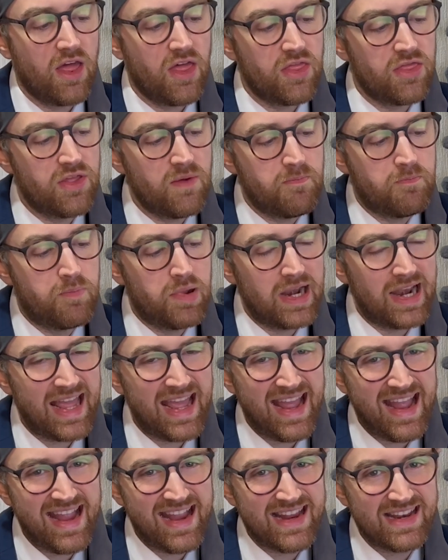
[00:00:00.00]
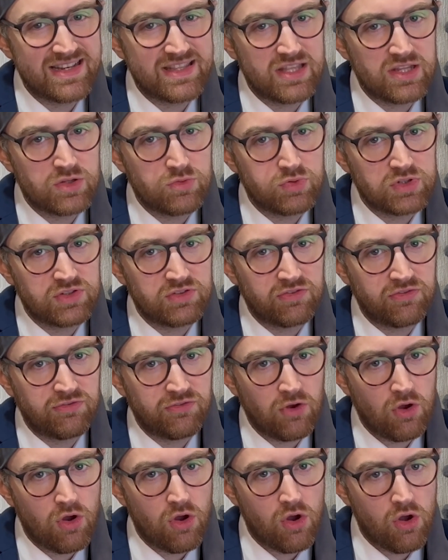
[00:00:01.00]
the blade that was
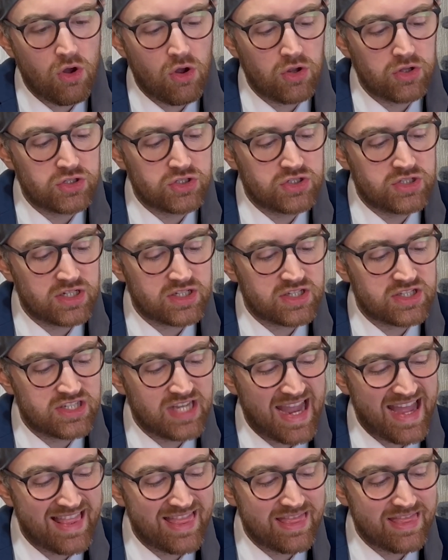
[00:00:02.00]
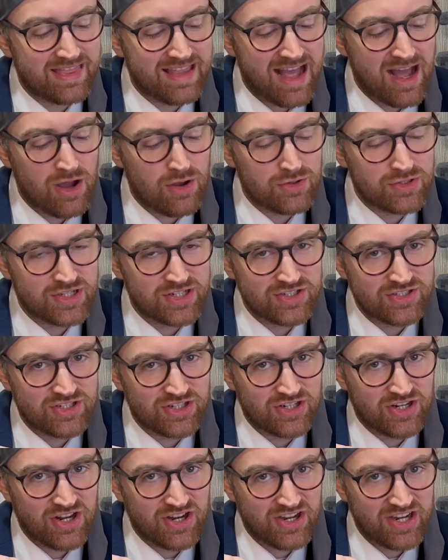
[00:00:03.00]
forged at 10,000
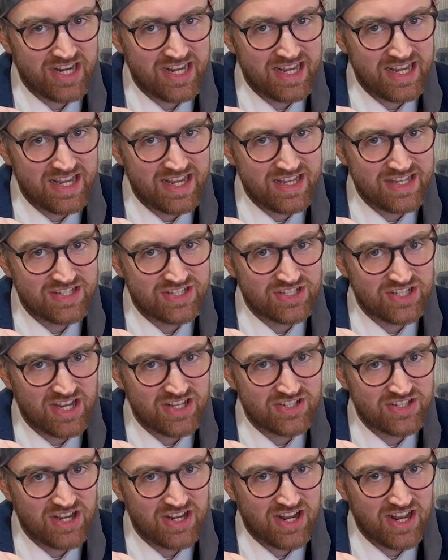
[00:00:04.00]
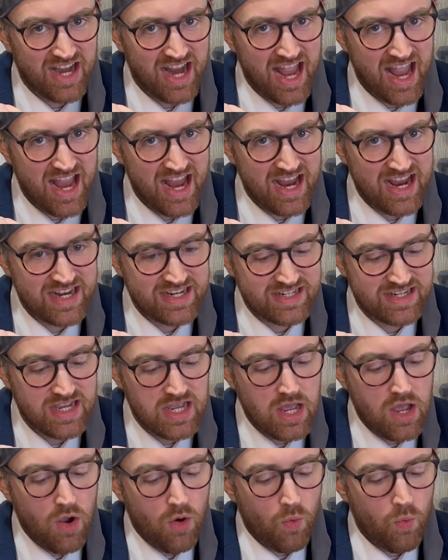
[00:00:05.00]
degrees centigrade
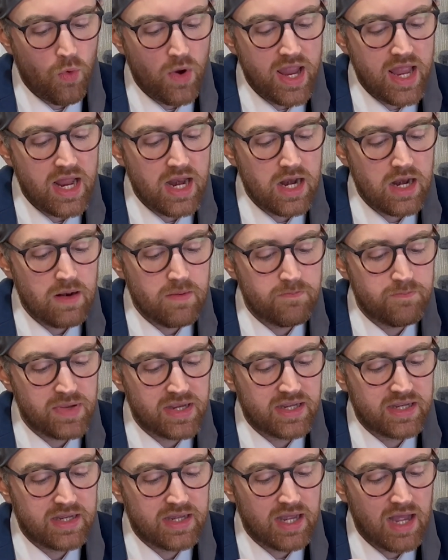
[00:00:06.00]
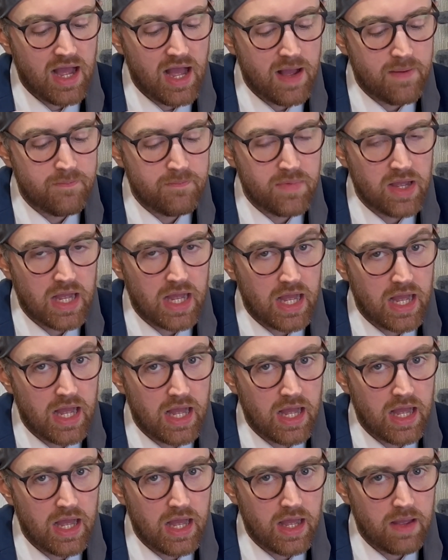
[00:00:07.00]
will become
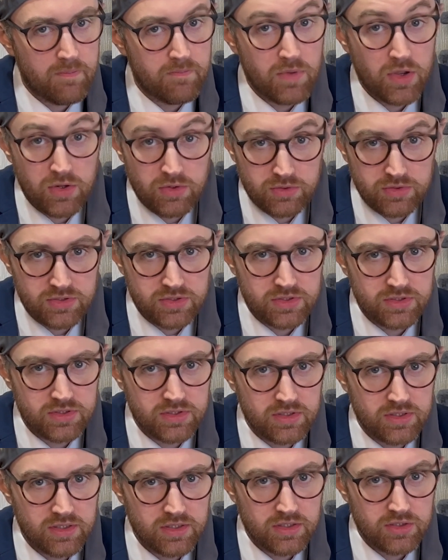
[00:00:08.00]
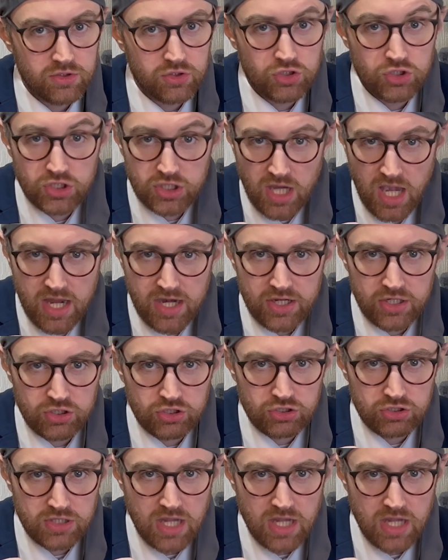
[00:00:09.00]
our most cherished